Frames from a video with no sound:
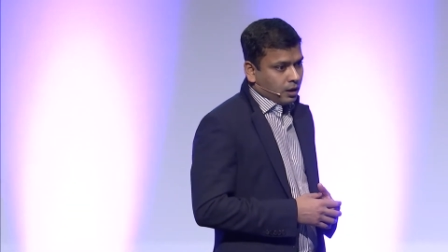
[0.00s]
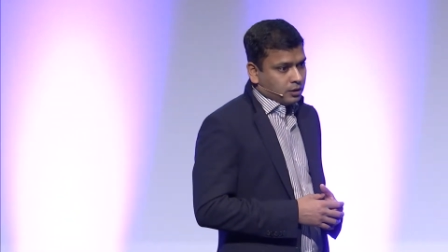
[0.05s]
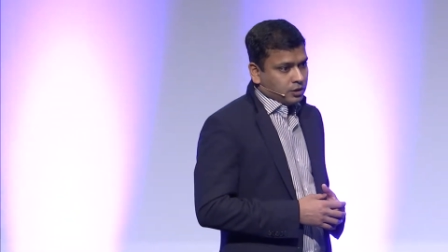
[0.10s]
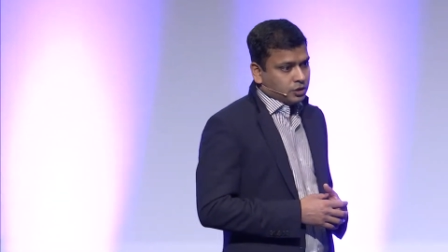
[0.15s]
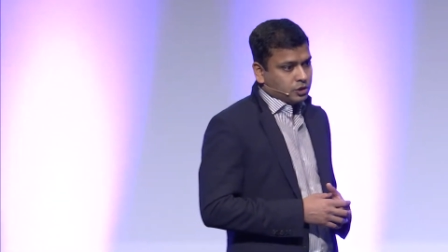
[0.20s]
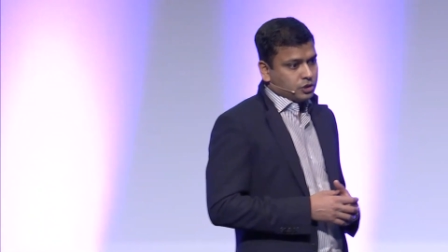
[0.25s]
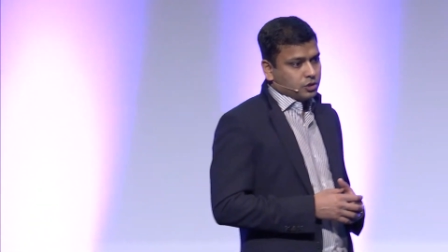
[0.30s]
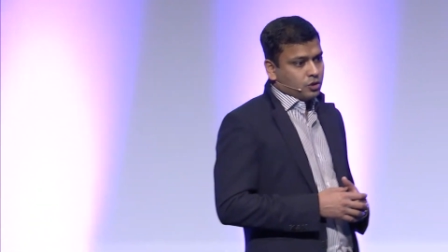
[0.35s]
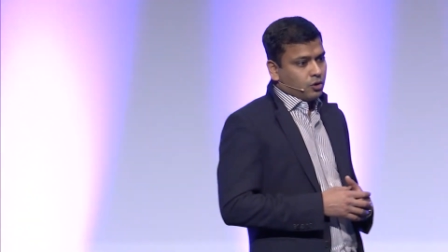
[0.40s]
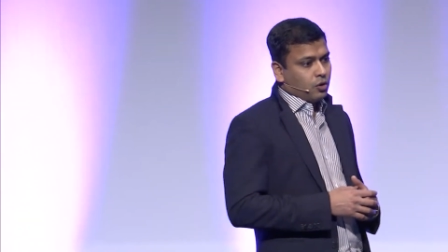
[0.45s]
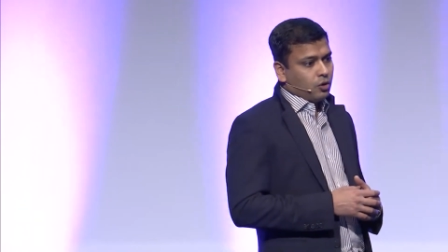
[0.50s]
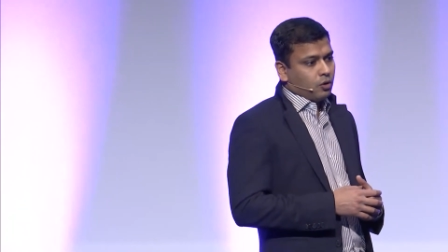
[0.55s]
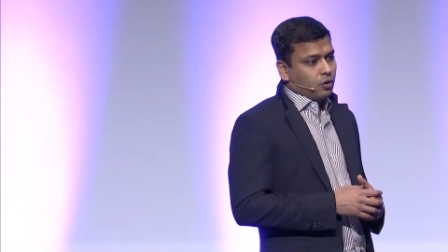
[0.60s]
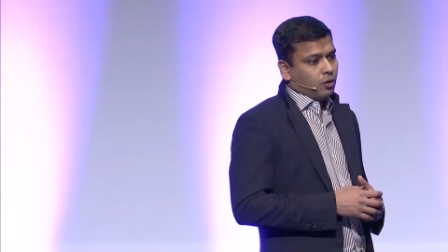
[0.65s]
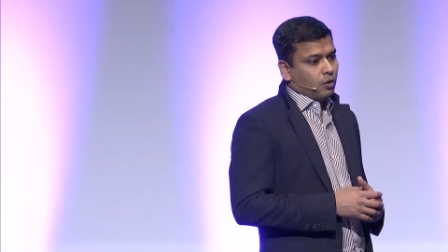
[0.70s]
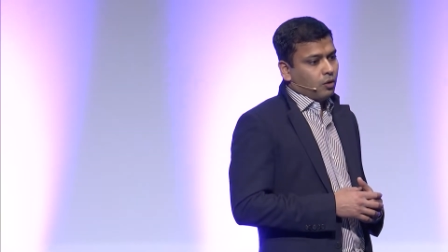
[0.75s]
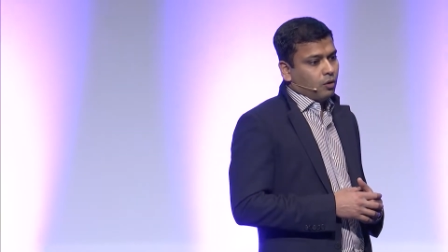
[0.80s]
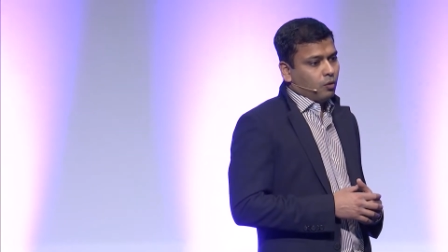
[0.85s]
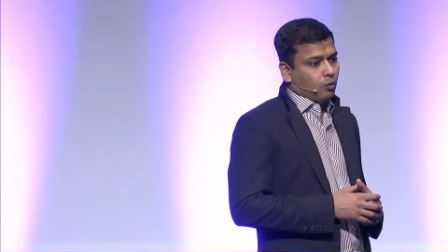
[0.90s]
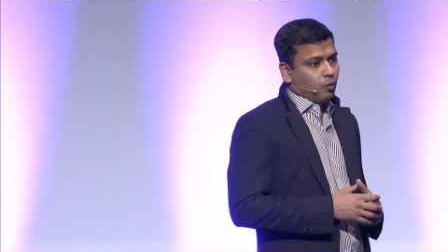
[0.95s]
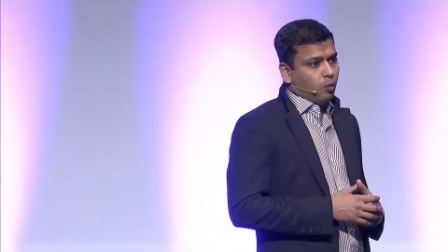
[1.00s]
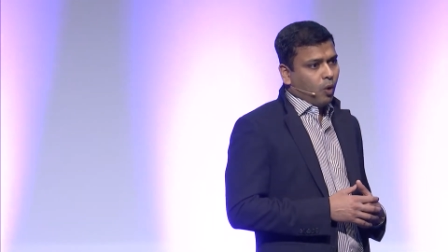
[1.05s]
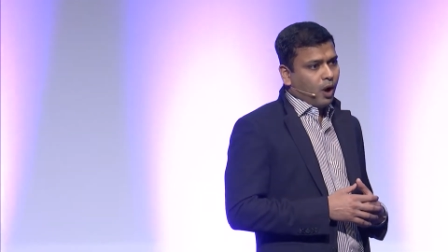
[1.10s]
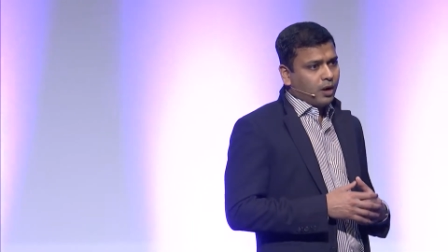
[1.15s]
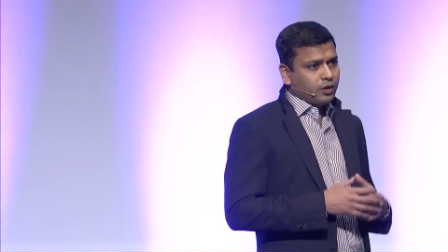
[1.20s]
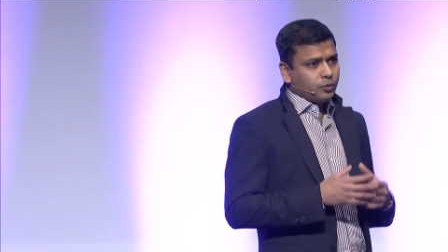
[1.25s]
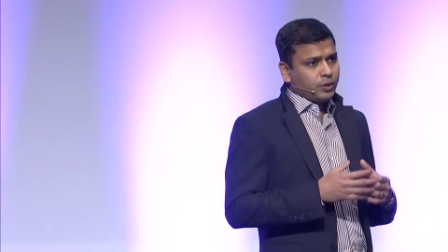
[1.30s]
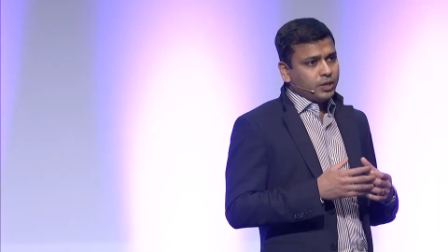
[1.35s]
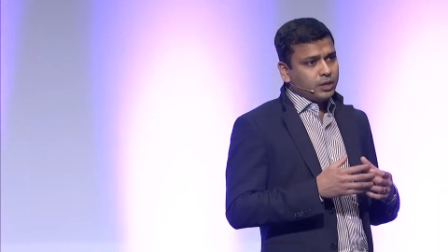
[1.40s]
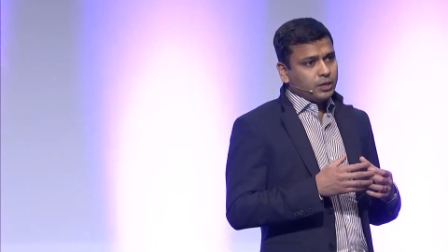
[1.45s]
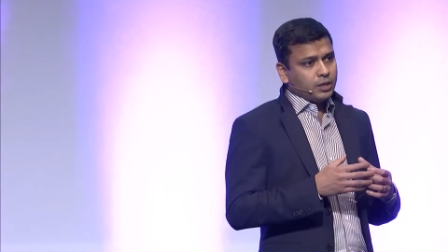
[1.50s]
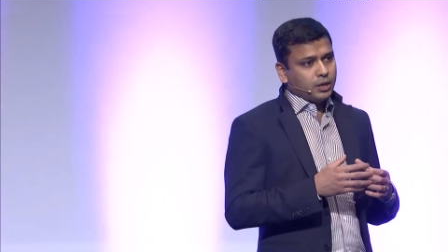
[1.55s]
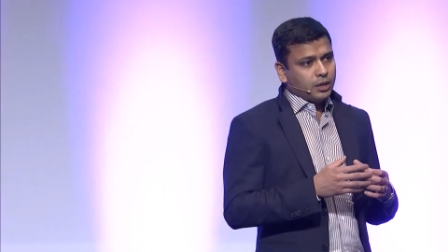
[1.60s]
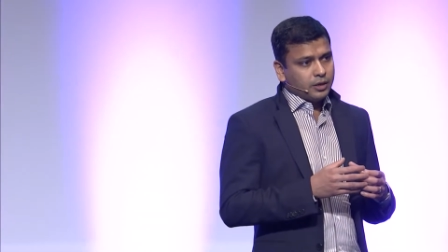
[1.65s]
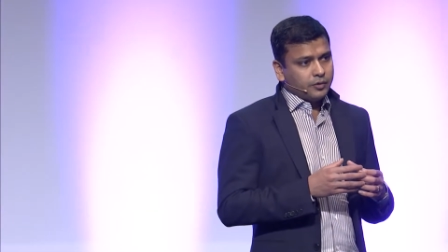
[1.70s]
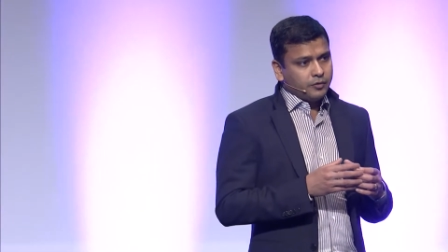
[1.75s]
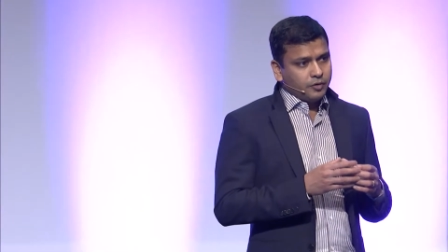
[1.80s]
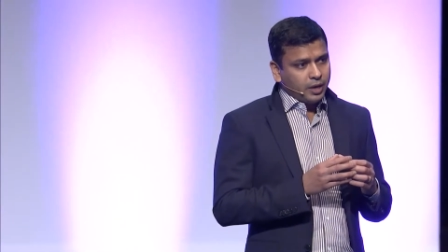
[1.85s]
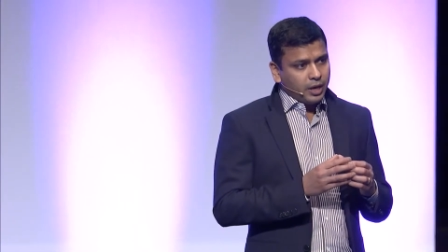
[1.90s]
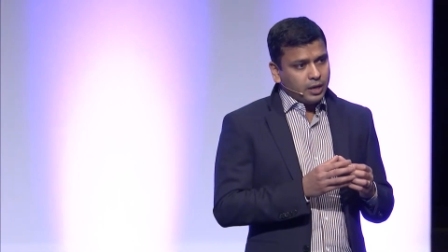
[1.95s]
So what we
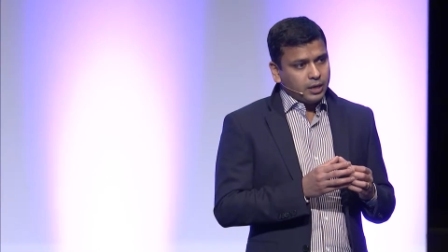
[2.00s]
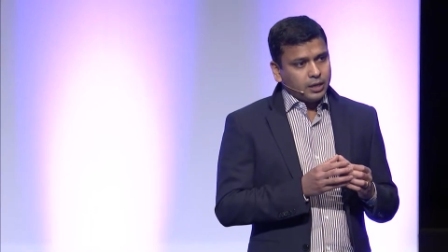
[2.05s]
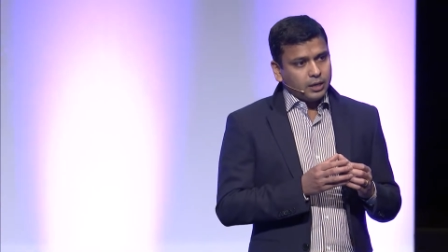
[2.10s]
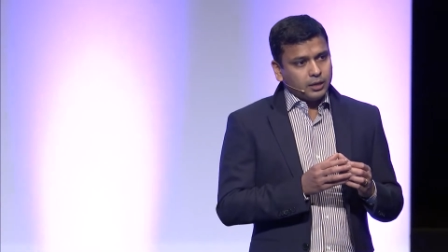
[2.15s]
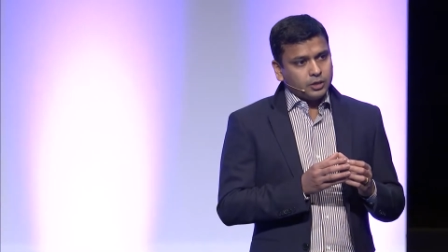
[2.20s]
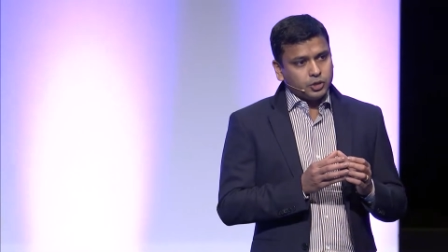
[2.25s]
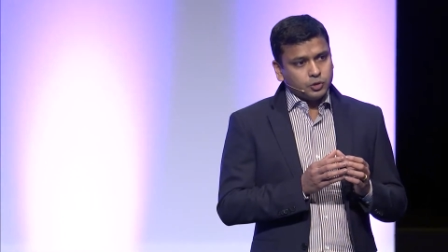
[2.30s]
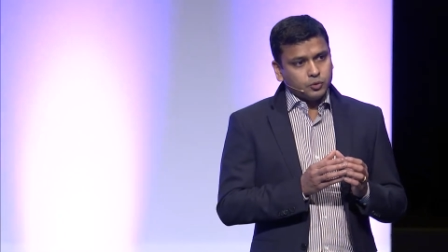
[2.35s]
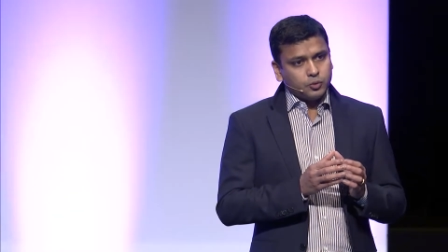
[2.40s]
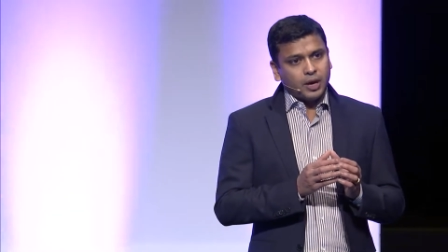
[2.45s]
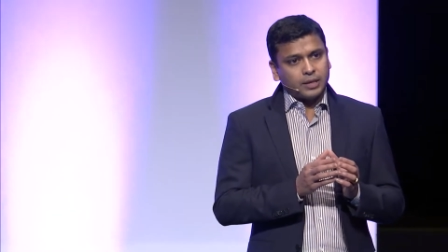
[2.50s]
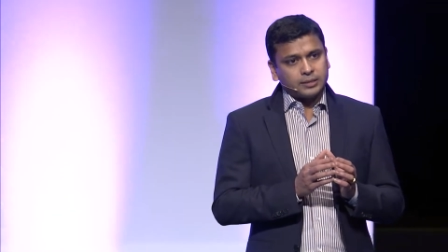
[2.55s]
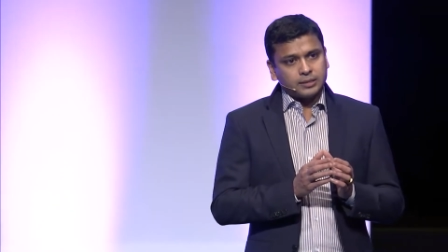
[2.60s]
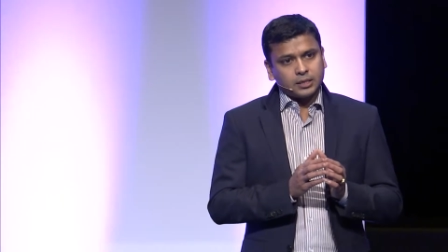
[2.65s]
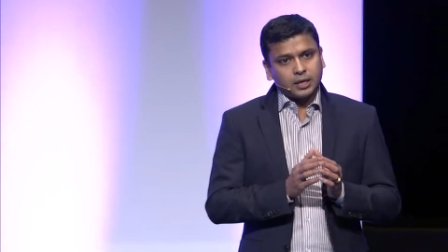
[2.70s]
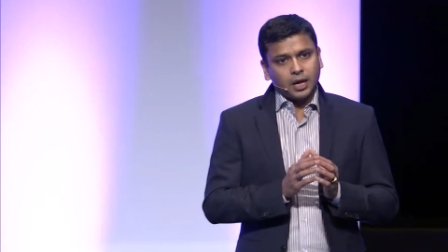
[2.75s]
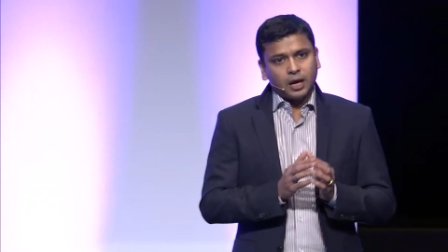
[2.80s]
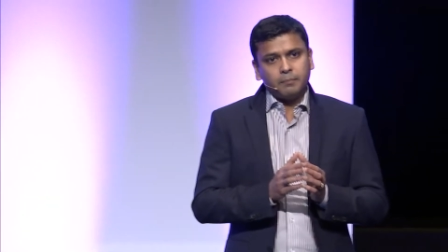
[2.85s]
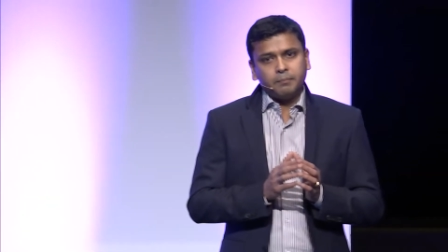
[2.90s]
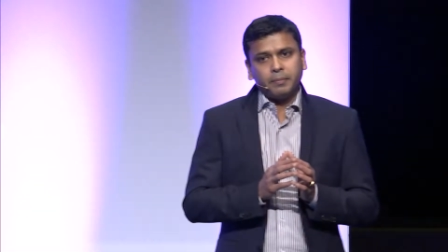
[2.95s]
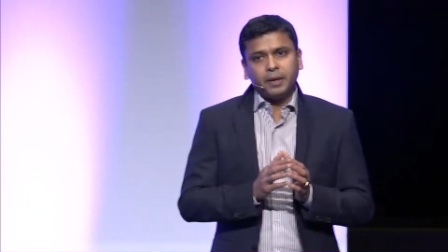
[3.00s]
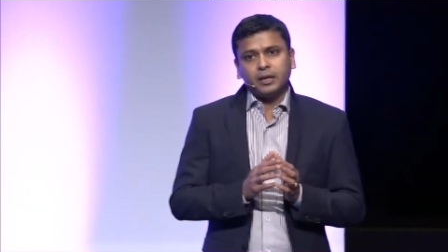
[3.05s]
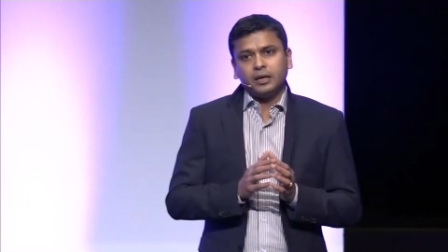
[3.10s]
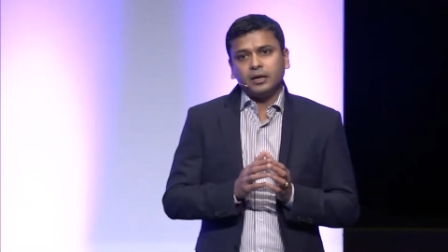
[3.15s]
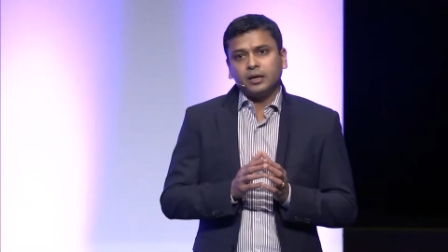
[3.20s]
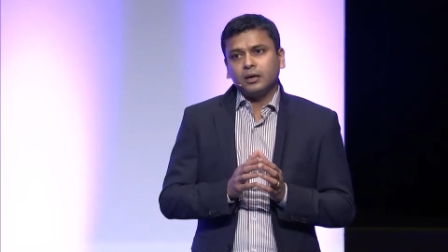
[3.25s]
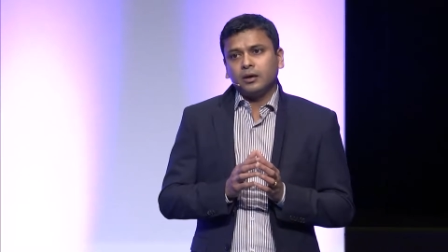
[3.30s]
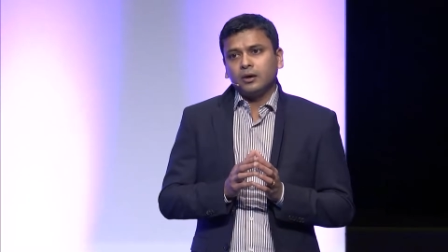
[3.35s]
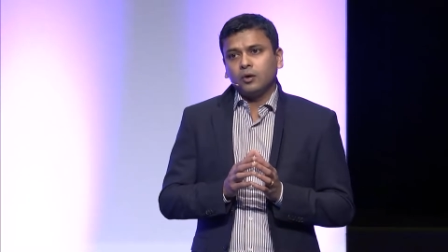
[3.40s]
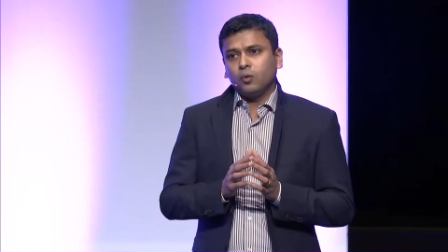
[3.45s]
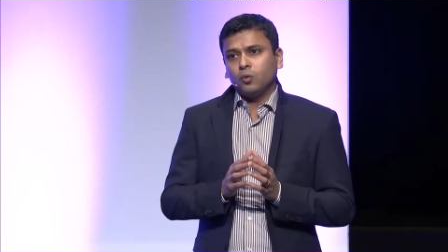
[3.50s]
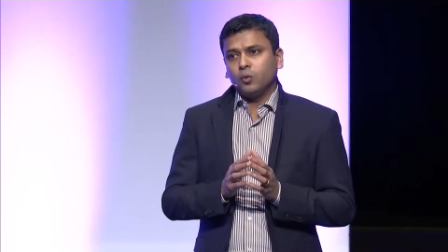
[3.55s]
really do as a company,